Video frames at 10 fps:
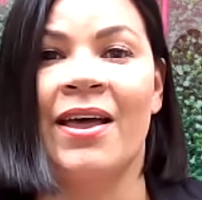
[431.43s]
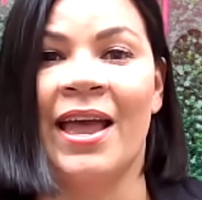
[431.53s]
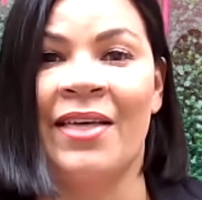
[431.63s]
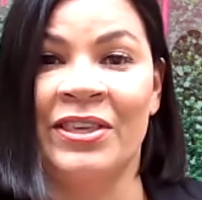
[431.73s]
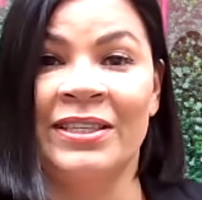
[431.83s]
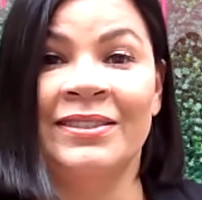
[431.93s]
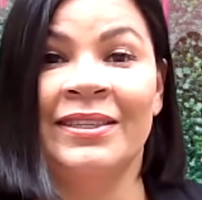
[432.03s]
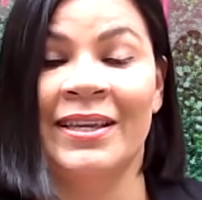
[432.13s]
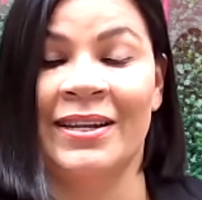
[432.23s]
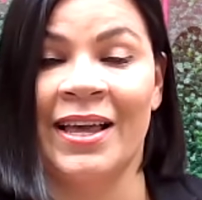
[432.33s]
And this
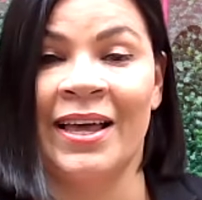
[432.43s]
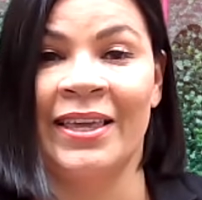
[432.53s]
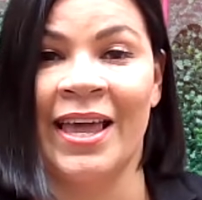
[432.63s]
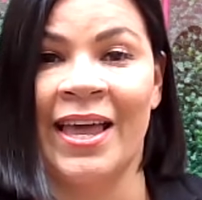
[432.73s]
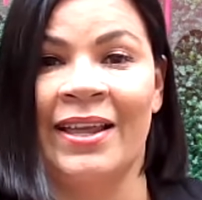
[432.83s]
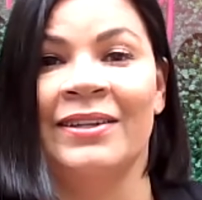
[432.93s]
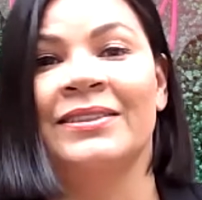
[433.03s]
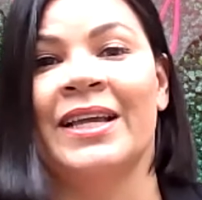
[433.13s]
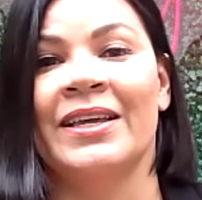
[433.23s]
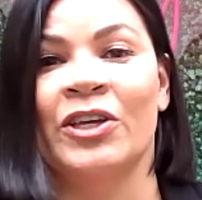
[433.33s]
can, again,
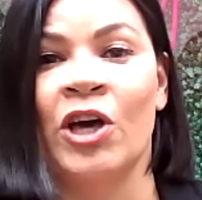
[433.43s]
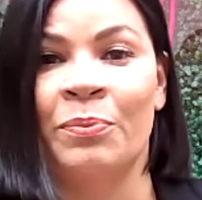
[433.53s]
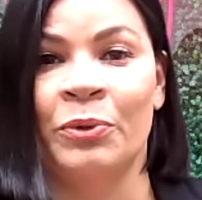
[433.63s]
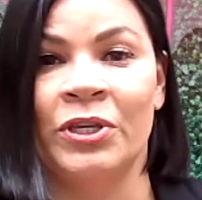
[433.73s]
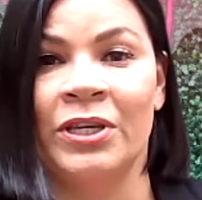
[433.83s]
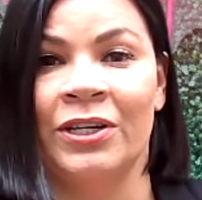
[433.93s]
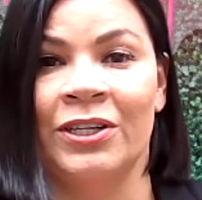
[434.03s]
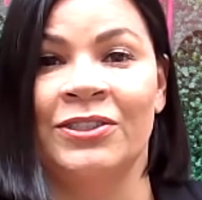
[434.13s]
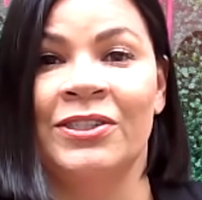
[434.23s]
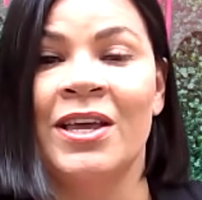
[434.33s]
take a couple
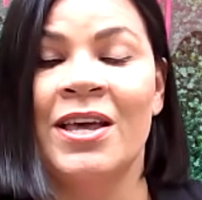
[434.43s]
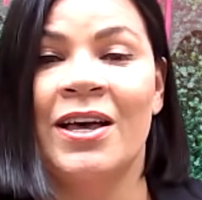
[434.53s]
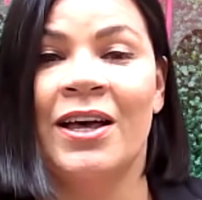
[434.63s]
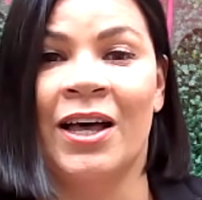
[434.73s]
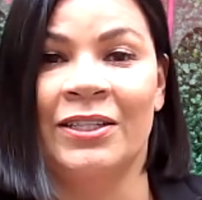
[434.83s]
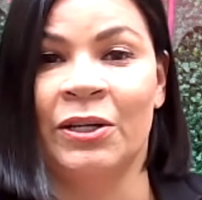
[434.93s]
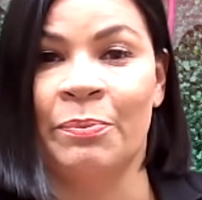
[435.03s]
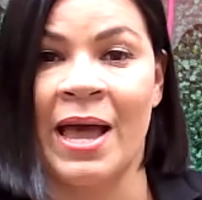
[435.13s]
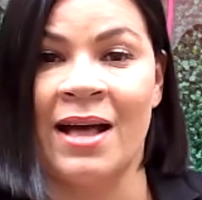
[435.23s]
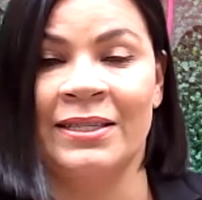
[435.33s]
years to
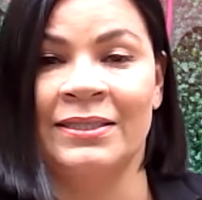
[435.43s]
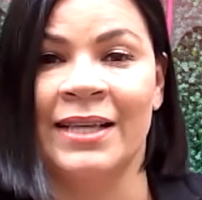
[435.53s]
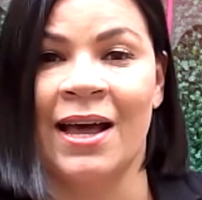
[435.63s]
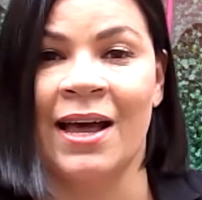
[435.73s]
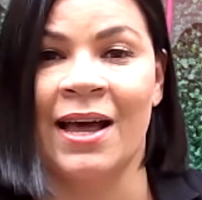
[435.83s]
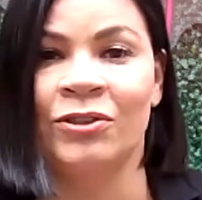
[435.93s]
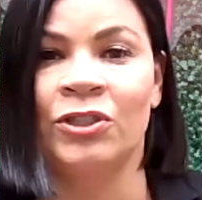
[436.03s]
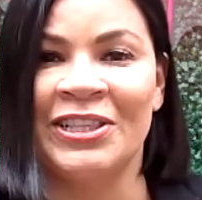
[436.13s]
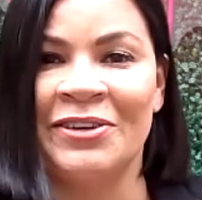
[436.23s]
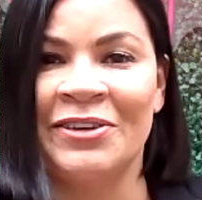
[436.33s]
balance out. So
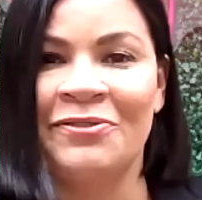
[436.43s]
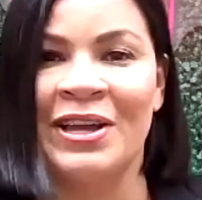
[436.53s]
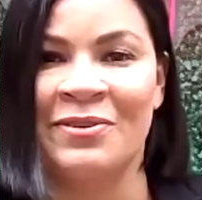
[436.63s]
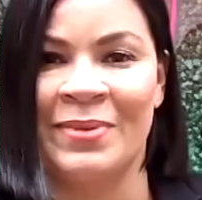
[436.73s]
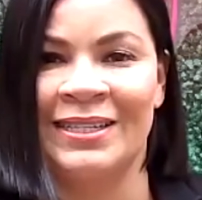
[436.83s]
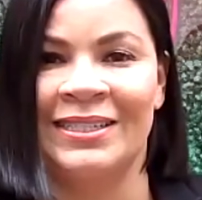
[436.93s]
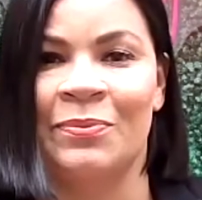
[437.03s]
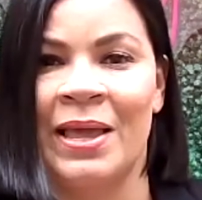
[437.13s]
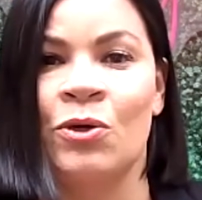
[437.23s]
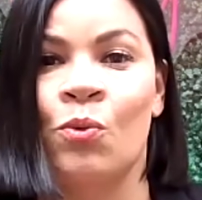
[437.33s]
really recommended to
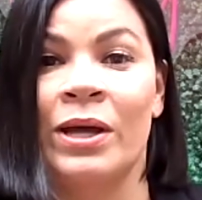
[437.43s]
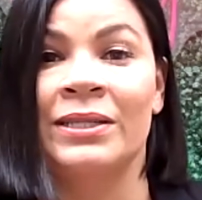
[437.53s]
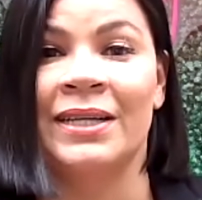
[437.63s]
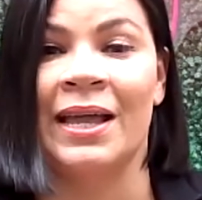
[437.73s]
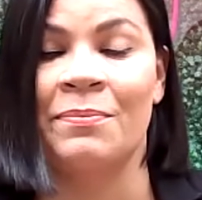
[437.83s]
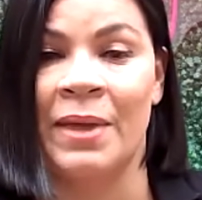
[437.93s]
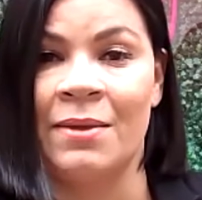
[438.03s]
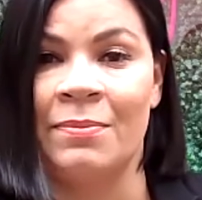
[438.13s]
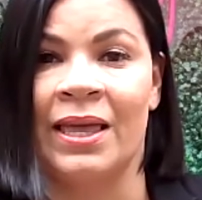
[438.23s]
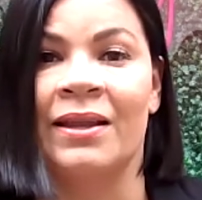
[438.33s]
pay the one-time
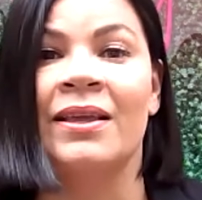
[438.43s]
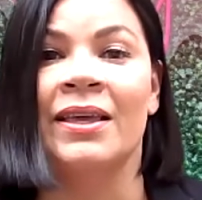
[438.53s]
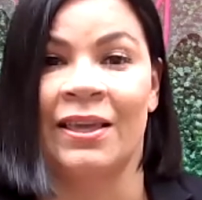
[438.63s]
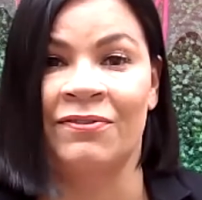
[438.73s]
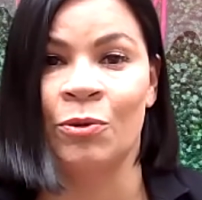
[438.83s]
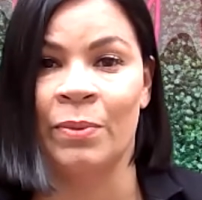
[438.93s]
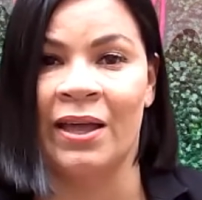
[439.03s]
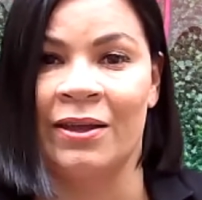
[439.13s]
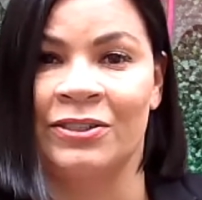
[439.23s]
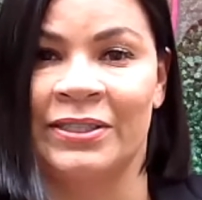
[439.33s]
payment if your
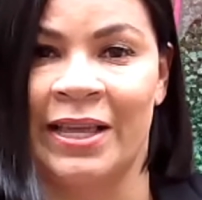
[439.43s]
buyer is